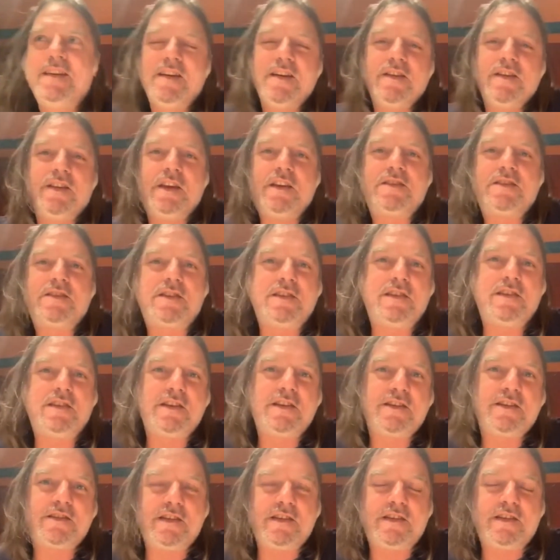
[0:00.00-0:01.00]

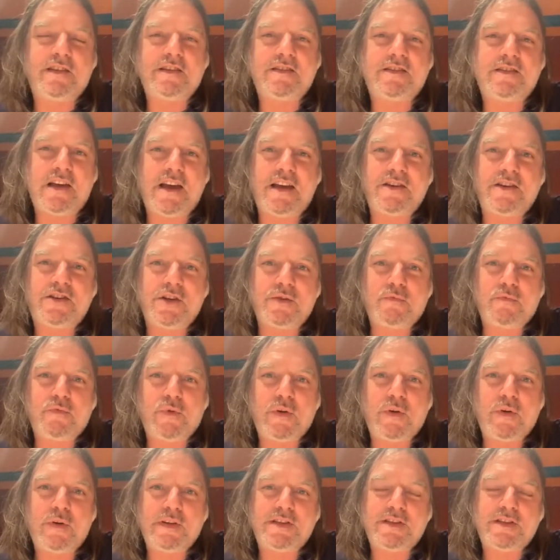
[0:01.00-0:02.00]
these ancient
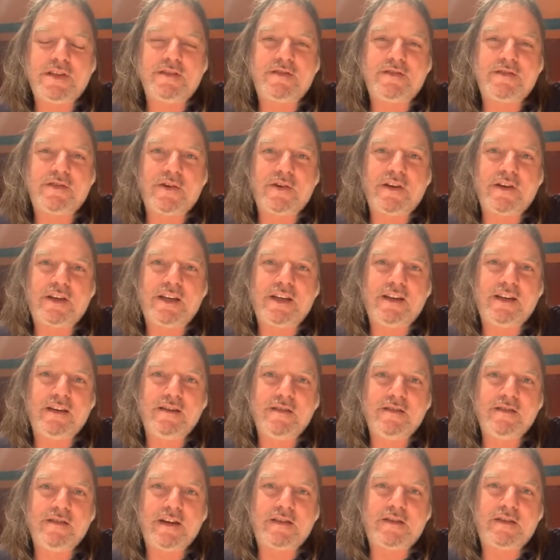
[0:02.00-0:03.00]
ruins in Turkey,
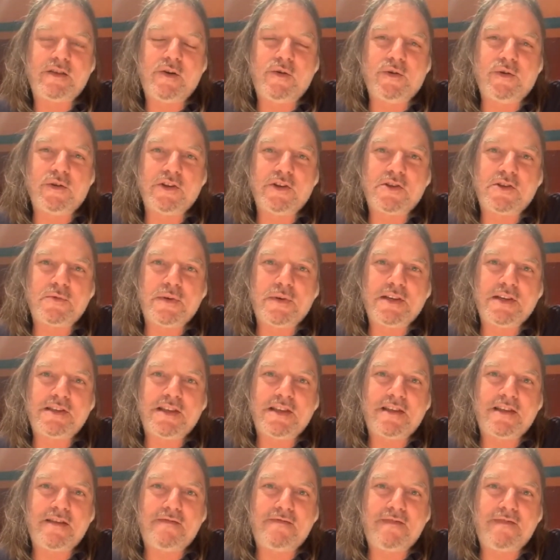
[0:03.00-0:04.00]
like the oldest ones
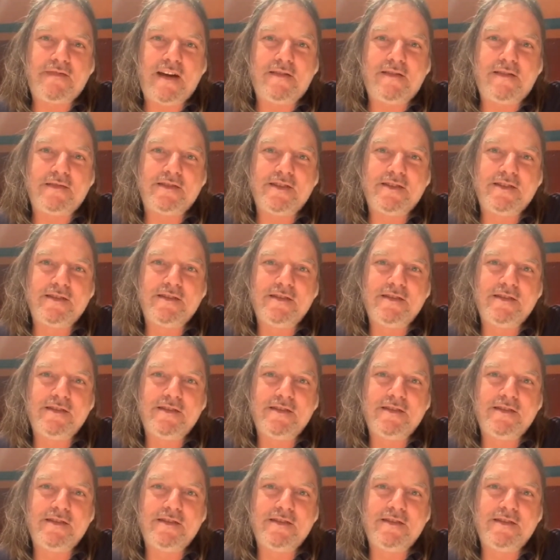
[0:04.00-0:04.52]
that they found.